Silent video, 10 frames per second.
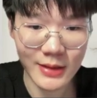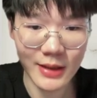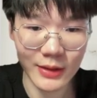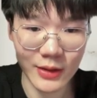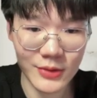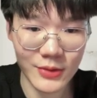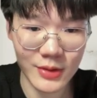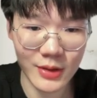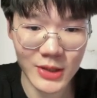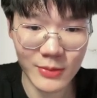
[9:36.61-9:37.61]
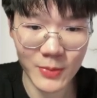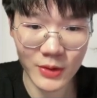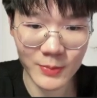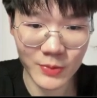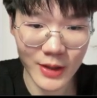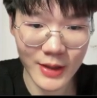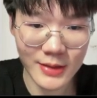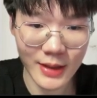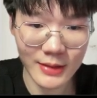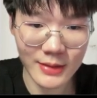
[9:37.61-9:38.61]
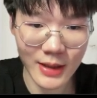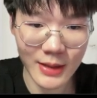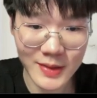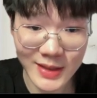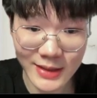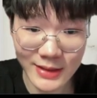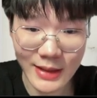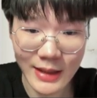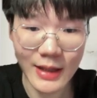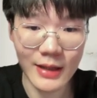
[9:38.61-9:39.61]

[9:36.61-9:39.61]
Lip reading: and also the spot price at time t